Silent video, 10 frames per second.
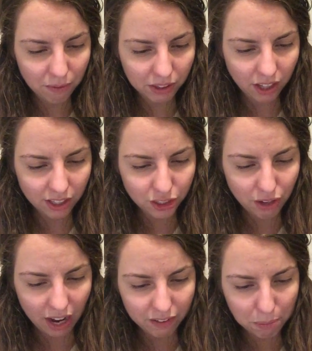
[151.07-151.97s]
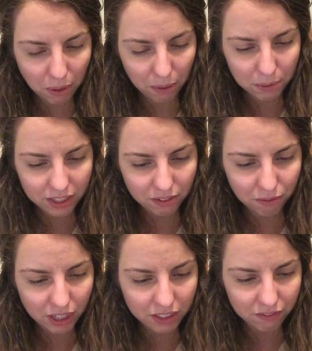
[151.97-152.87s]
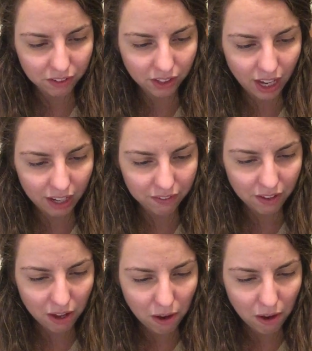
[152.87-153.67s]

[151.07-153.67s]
We lost track of the purpose and reason for life.